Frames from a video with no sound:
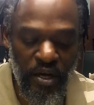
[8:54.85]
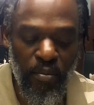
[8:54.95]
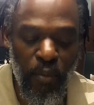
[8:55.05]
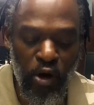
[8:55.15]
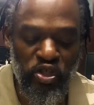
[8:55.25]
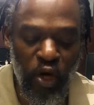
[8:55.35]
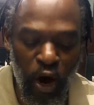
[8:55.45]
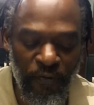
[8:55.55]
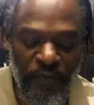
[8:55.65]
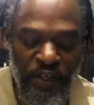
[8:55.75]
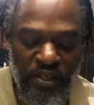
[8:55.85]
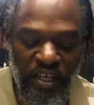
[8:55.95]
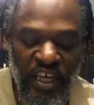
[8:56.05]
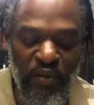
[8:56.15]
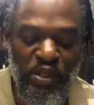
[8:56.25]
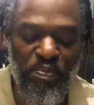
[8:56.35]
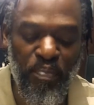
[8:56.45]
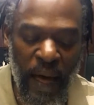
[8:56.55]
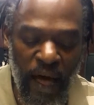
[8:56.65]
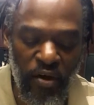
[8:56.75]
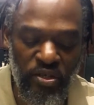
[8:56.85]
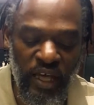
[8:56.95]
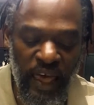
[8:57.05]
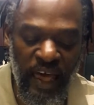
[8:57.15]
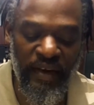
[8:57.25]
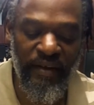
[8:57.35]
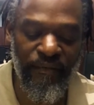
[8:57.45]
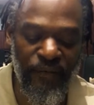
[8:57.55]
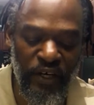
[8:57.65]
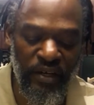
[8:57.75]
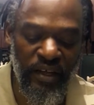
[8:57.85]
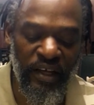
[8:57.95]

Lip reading: most often he was bound hand and foot